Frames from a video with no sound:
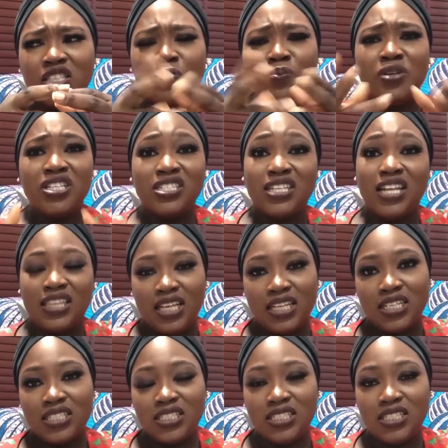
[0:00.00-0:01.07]
splitting at
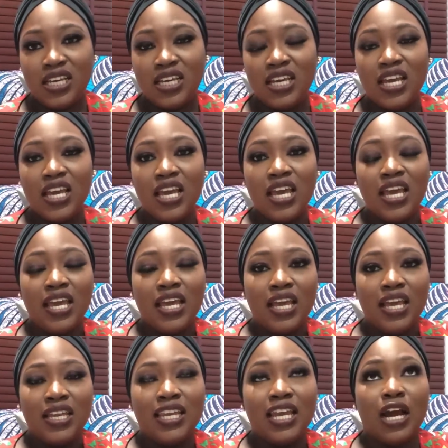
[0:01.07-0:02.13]
the end of the day?
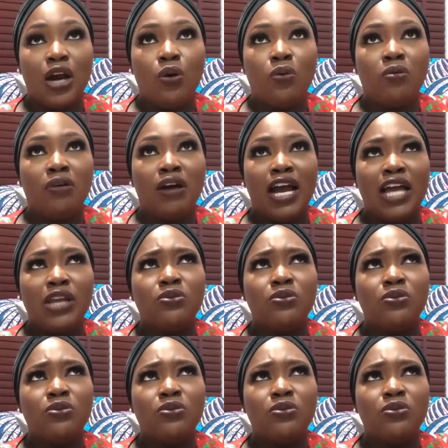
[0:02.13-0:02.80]
Now,